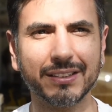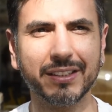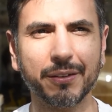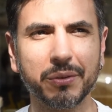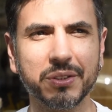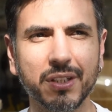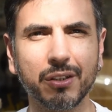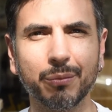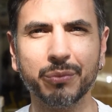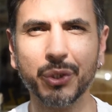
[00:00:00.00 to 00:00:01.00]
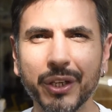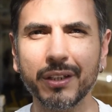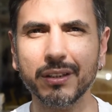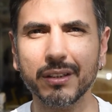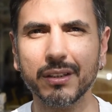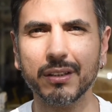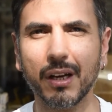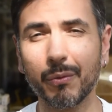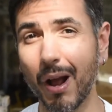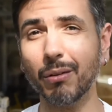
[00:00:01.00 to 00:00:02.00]
there is a community
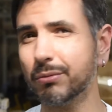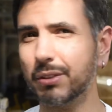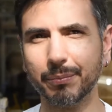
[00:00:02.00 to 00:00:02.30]
around.